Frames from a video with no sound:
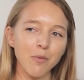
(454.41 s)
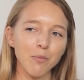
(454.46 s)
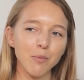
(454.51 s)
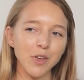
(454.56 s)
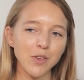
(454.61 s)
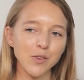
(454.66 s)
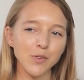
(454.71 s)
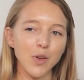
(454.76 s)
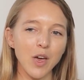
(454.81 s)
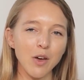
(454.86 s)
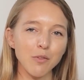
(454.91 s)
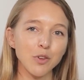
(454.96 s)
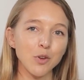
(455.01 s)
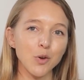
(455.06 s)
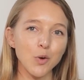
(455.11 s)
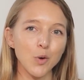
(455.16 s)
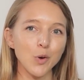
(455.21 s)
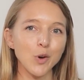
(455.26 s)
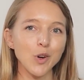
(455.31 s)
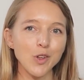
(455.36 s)
because you have the
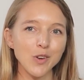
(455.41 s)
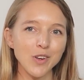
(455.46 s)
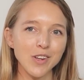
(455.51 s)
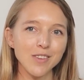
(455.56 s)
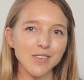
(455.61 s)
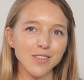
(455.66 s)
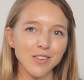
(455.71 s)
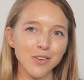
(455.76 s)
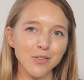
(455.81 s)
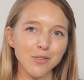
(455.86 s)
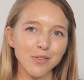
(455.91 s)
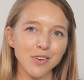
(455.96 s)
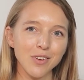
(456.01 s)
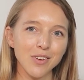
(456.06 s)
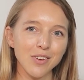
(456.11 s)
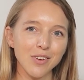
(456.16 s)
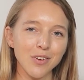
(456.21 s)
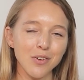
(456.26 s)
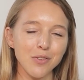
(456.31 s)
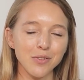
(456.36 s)
core units of
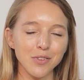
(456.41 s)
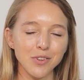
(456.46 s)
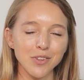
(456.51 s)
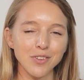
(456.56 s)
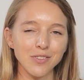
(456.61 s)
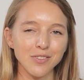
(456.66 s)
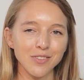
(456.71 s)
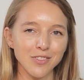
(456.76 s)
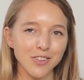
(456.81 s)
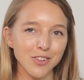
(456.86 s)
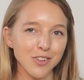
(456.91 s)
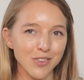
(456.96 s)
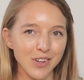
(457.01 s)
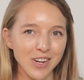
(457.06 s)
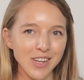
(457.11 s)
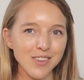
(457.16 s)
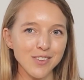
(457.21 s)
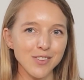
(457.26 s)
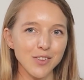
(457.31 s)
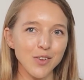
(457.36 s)
a
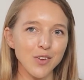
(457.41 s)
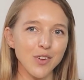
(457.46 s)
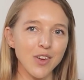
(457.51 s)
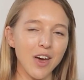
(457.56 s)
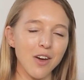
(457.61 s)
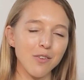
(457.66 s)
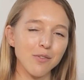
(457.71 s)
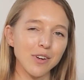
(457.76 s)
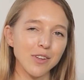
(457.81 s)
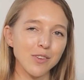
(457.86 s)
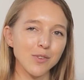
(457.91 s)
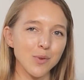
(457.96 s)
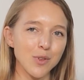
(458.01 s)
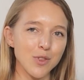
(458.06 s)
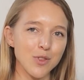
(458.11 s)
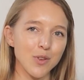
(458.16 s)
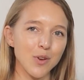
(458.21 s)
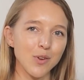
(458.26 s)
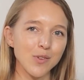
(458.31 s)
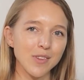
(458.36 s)
degree, so you can't really
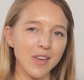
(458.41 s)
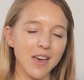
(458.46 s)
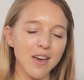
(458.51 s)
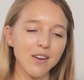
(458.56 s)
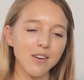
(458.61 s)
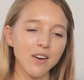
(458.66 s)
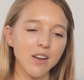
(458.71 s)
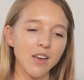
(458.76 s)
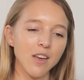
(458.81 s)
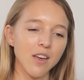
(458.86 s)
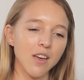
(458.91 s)
switch those out.